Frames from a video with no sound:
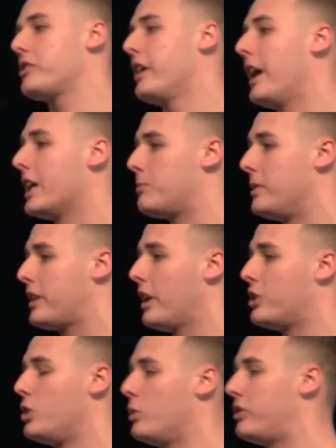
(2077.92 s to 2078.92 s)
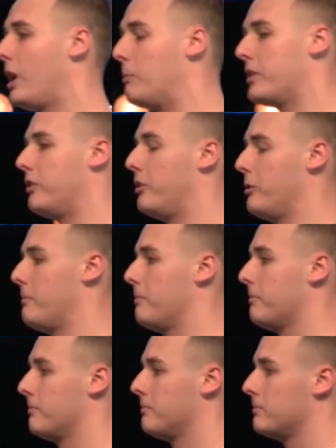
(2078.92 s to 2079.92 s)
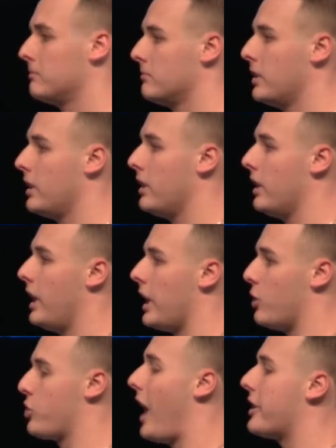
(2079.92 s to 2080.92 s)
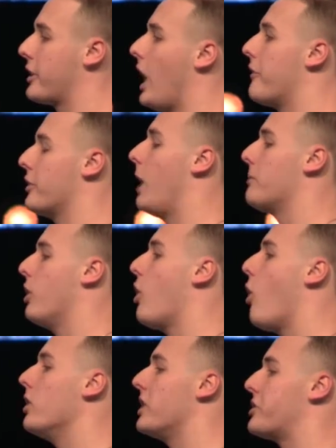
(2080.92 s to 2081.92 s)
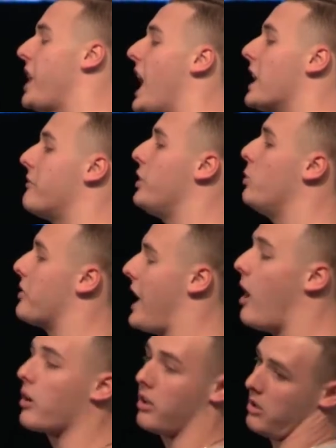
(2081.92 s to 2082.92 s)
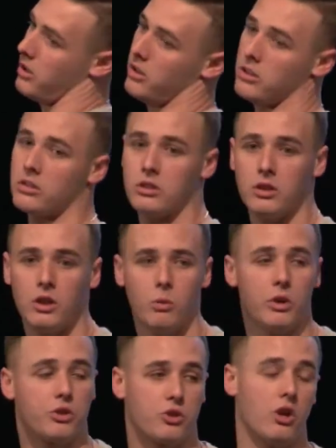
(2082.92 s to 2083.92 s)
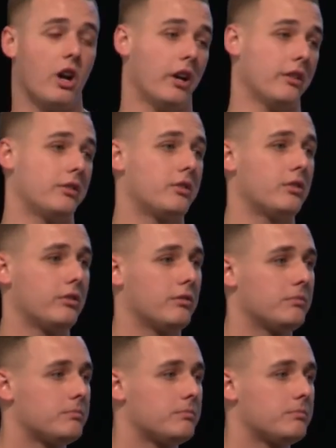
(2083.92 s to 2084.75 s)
night is because you attempted to. He tried to cover up the hole inside of you with alcohol, with drugs.